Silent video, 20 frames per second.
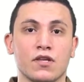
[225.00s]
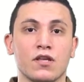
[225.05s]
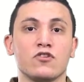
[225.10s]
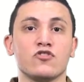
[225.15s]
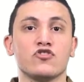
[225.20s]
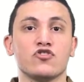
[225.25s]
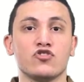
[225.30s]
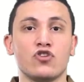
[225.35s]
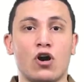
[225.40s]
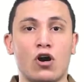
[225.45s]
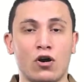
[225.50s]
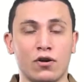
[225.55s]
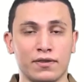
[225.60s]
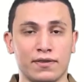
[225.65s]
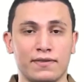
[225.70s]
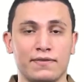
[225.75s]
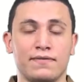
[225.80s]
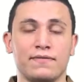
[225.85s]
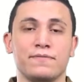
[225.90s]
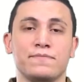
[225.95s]

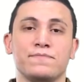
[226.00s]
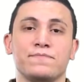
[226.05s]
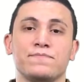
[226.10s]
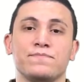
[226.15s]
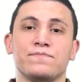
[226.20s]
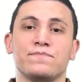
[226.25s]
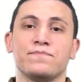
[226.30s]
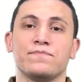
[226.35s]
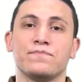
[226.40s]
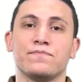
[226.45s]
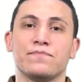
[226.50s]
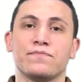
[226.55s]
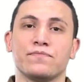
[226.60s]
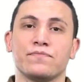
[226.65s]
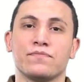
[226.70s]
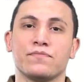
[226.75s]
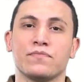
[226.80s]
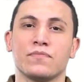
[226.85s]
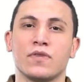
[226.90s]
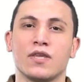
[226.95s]
sad.
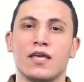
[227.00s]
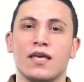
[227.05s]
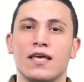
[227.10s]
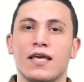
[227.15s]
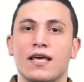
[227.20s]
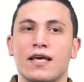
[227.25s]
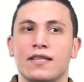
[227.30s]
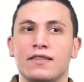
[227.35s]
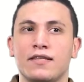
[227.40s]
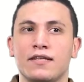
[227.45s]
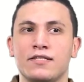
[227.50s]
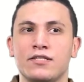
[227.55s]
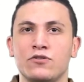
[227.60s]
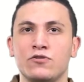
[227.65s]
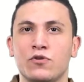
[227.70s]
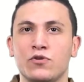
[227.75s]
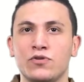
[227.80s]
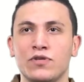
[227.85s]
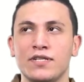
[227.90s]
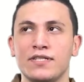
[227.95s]
Did you
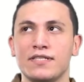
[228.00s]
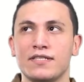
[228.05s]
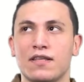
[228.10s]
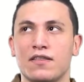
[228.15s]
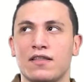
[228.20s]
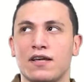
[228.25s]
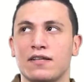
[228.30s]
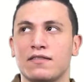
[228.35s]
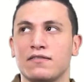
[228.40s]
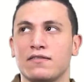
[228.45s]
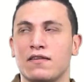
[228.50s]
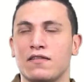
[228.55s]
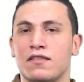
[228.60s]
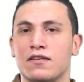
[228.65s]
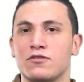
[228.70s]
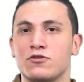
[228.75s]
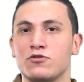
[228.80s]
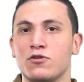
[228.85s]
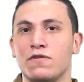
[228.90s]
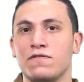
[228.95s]
notice that the
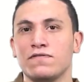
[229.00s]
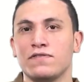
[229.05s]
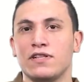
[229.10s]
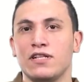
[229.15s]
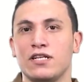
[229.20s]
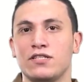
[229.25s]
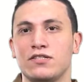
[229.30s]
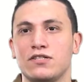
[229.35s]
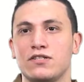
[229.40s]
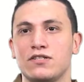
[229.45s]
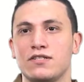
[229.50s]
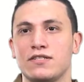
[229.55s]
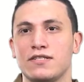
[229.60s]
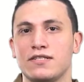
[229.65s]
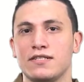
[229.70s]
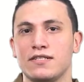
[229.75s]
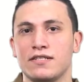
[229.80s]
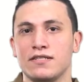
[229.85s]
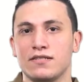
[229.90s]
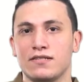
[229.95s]
soft
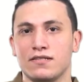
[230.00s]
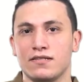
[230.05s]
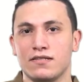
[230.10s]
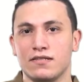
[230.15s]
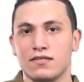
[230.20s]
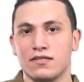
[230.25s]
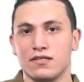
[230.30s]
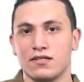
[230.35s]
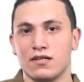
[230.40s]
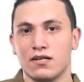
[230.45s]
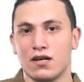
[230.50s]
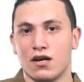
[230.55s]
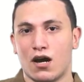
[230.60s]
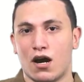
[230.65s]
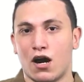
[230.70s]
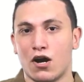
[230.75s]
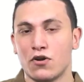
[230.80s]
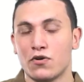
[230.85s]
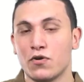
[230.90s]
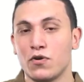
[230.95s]
letters
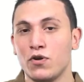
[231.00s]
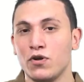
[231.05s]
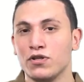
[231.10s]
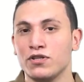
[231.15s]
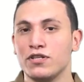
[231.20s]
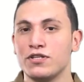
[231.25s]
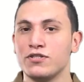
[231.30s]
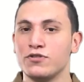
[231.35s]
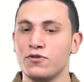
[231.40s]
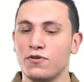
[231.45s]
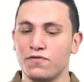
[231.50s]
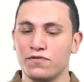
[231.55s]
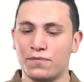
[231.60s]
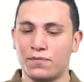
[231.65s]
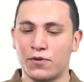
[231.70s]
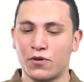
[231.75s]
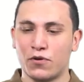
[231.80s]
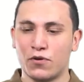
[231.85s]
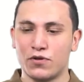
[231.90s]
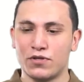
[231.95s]
are called soft
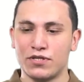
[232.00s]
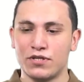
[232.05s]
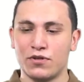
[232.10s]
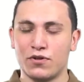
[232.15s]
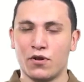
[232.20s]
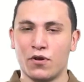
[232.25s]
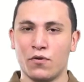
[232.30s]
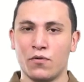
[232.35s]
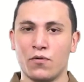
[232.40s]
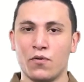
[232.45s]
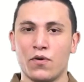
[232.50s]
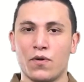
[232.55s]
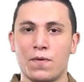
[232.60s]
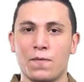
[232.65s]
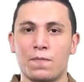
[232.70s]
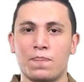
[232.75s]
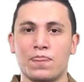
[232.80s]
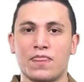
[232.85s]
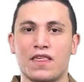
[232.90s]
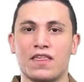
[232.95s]
because,
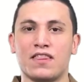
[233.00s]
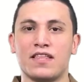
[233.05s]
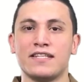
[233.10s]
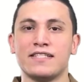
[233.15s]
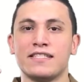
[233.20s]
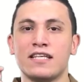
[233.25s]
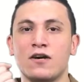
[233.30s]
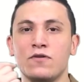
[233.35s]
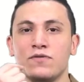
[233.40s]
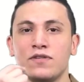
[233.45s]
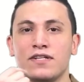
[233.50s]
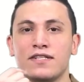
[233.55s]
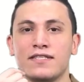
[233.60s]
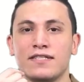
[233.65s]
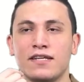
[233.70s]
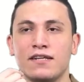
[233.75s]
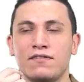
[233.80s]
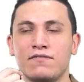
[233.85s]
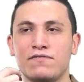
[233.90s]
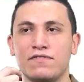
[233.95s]
the sound
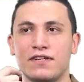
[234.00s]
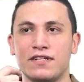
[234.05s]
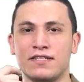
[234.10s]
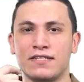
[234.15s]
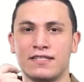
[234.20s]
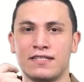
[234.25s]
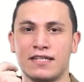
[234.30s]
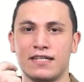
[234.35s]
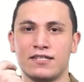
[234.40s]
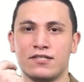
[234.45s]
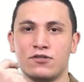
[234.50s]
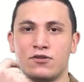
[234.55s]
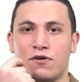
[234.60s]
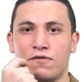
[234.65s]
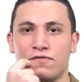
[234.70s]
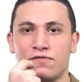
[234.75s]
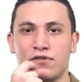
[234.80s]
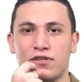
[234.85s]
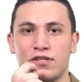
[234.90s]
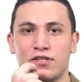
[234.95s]
itself is
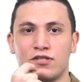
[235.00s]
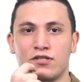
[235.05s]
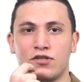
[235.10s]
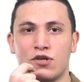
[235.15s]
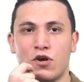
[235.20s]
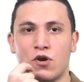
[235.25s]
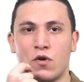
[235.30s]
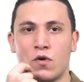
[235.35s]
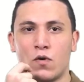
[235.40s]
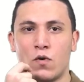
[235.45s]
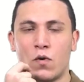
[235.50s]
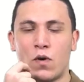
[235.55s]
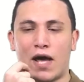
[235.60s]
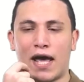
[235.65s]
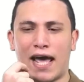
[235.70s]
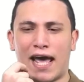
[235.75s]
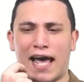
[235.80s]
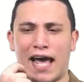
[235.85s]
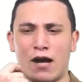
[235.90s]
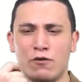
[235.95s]
soft?
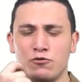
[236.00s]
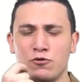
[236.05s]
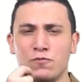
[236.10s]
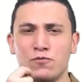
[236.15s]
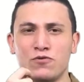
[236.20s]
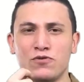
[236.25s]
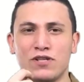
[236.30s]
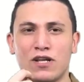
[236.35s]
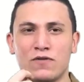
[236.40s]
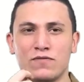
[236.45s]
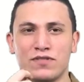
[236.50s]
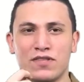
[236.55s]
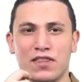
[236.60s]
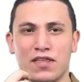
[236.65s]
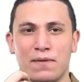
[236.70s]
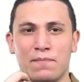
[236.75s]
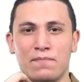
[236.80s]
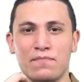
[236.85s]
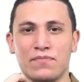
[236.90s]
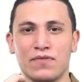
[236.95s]
So how to pronounce
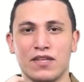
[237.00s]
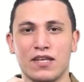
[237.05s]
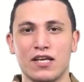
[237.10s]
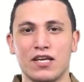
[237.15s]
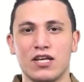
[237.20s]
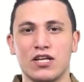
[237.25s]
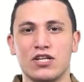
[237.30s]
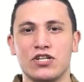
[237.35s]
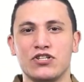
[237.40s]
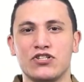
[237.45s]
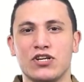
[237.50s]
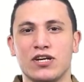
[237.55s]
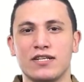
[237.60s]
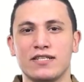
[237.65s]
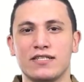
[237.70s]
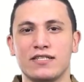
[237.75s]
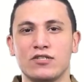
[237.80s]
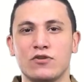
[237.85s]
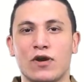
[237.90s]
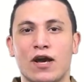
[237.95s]
them?
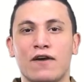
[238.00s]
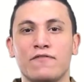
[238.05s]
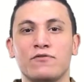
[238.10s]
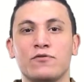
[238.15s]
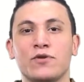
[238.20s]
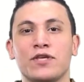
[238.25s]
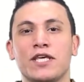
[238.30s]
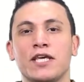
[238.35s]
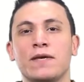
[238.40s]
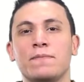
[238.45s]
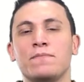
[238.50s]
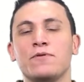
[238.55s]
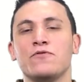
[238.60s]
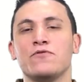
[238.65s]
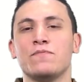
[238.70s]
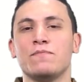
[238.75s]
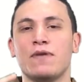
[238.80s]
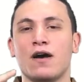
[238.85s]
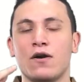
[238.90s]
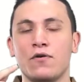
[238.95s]
Just you have to keep your
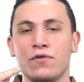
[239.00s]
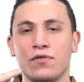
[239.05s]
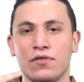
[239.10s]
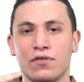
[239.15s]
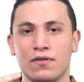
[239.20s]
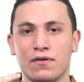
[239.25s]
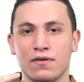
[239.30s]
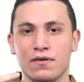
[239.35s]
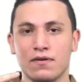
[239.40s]
mouth